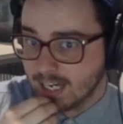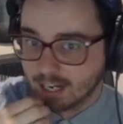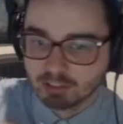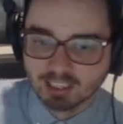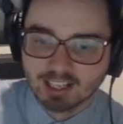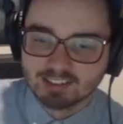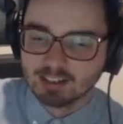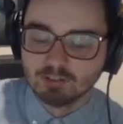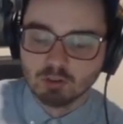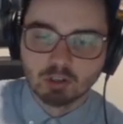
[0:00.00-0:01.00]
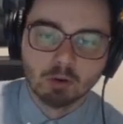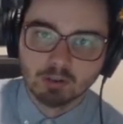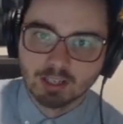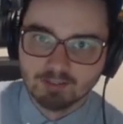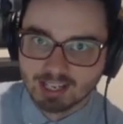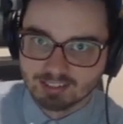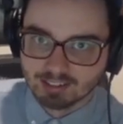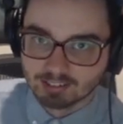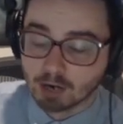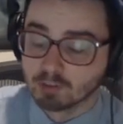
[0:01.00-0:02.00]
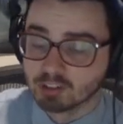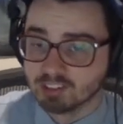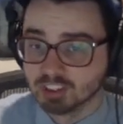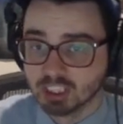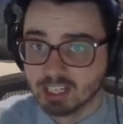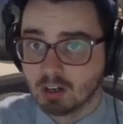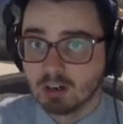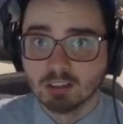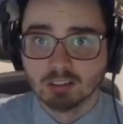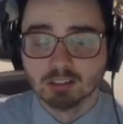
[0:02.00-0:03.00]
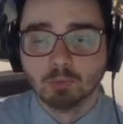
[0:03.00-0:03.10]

I realized that if you don't advance his conversation at all,